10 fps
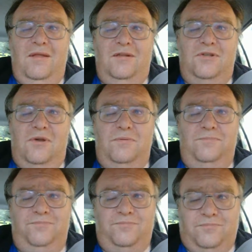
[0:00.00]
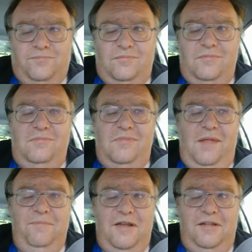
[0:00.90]
So
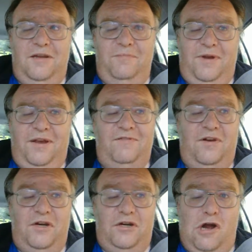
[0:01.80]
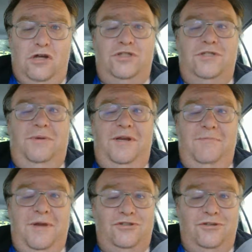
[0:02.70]
I'm telling him, being very cautious,
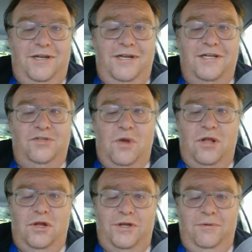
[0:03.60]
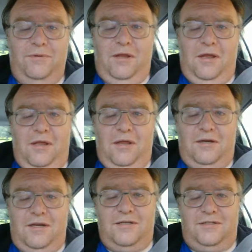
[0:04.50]
make sure that he does well on it,
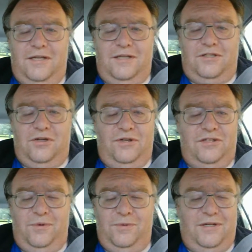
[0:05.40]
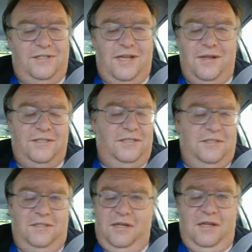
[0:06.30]
because in certain
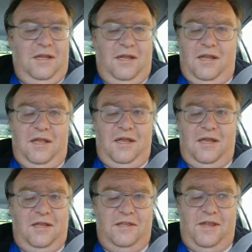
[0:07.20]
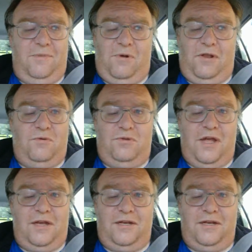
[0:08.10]
circumstances they probably will not